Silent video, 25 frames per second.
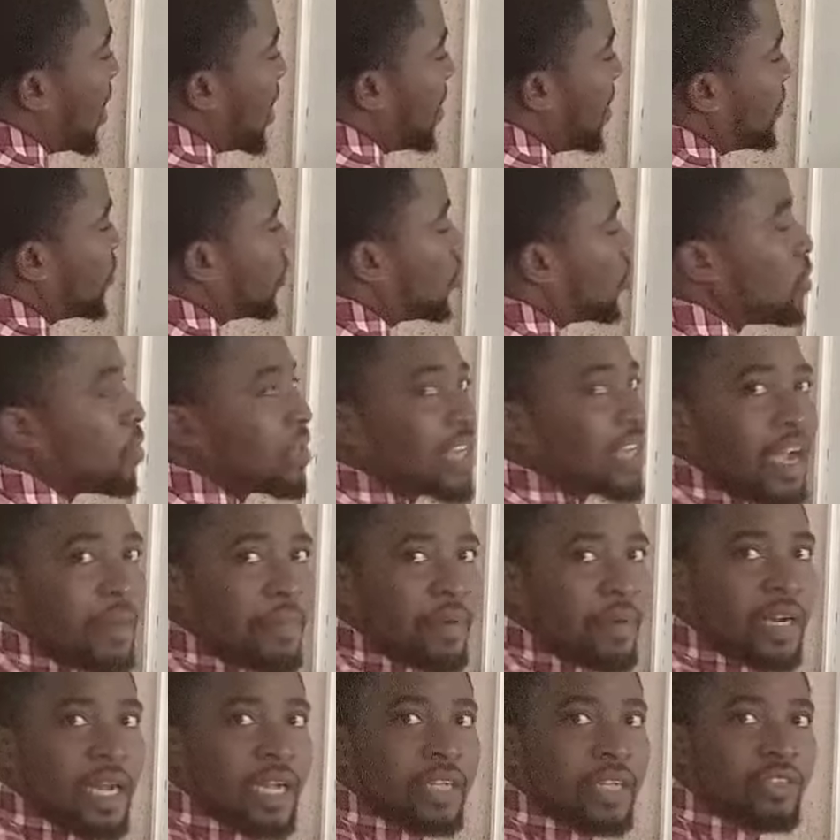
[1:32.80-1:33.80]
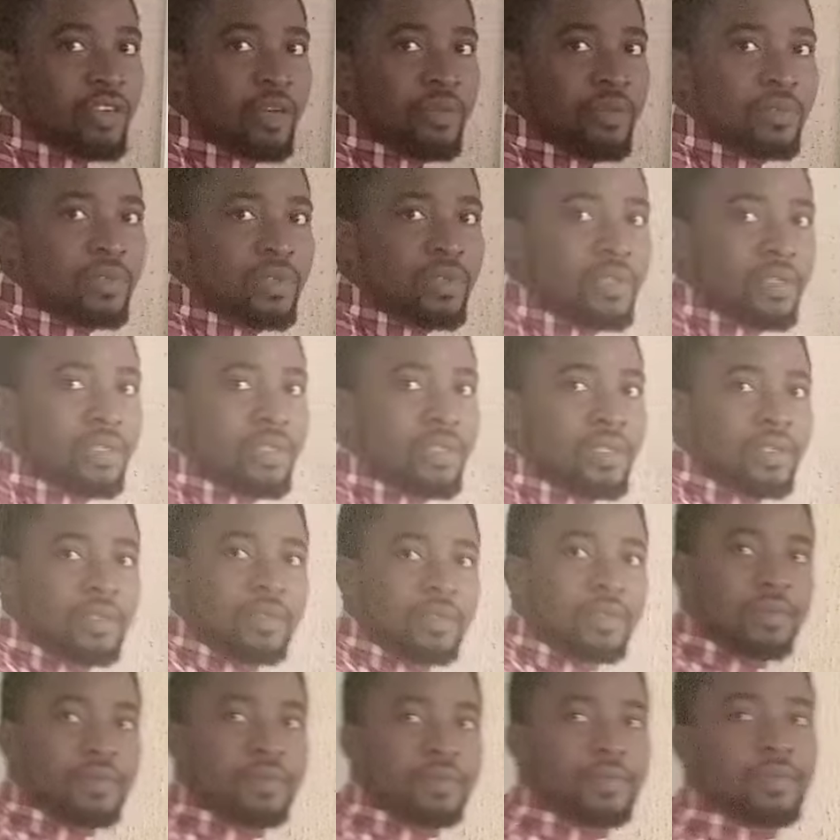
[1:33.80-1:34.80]
you have two carbon atoms,
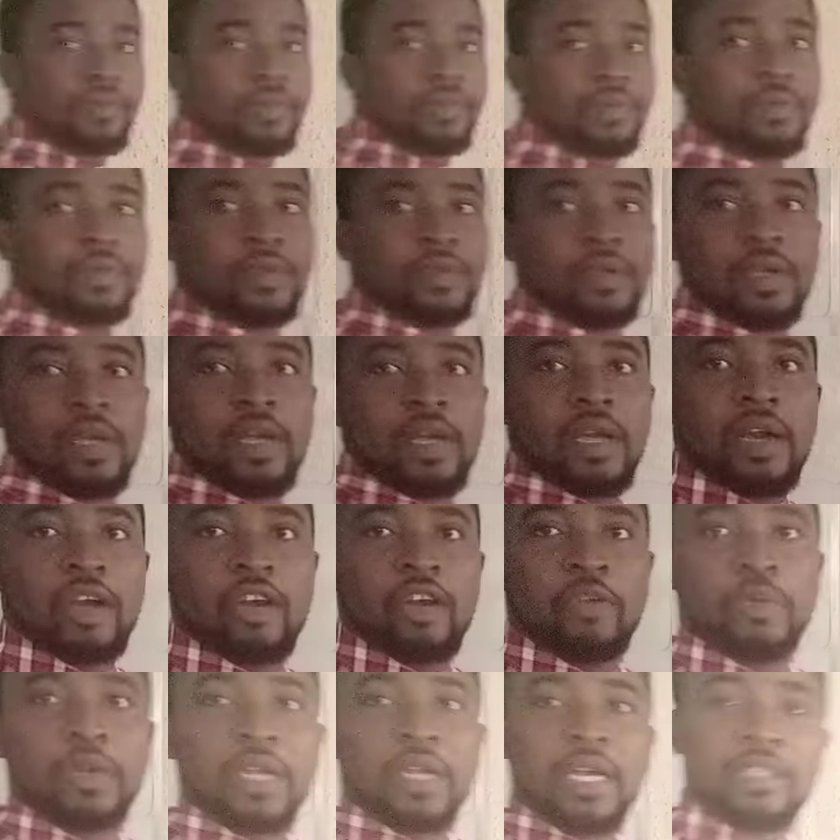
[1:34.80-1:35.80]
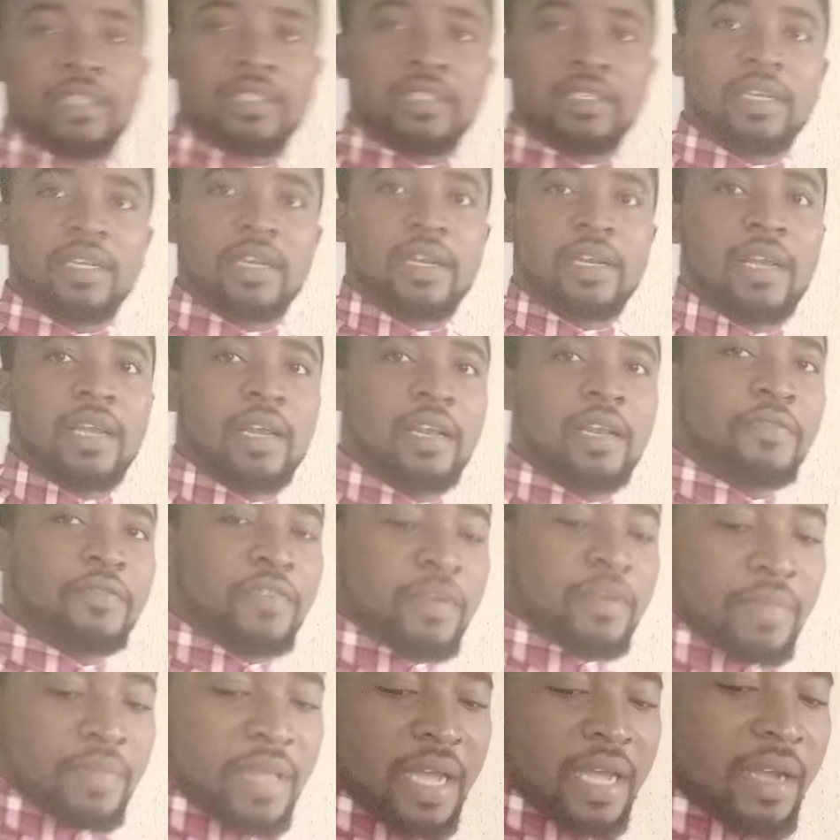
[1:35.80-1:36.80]
as you can see clearly
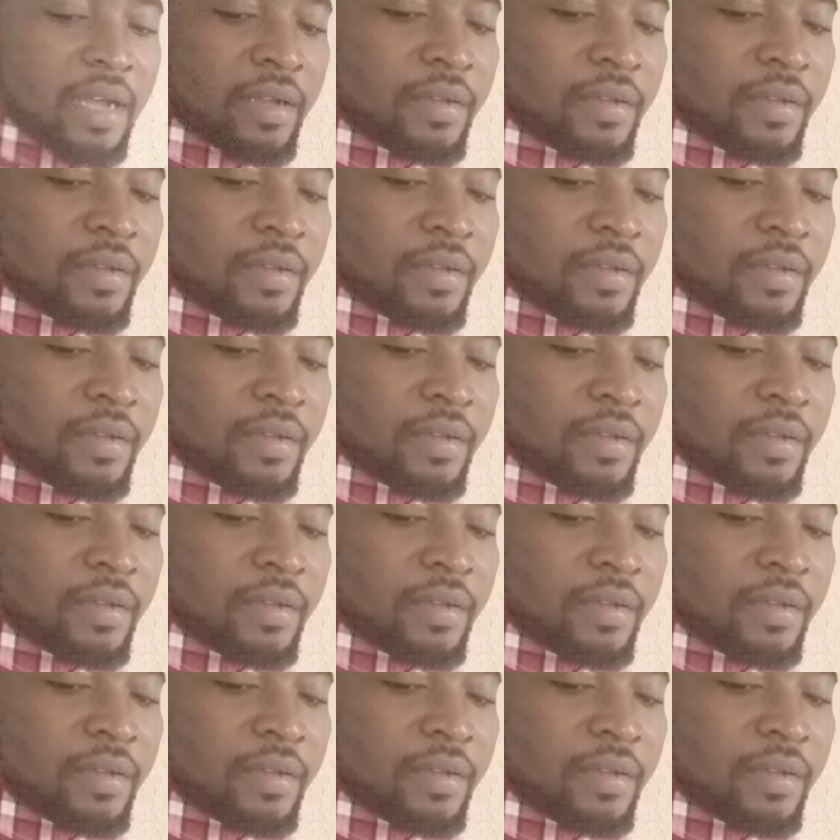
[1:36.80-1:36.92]
from there,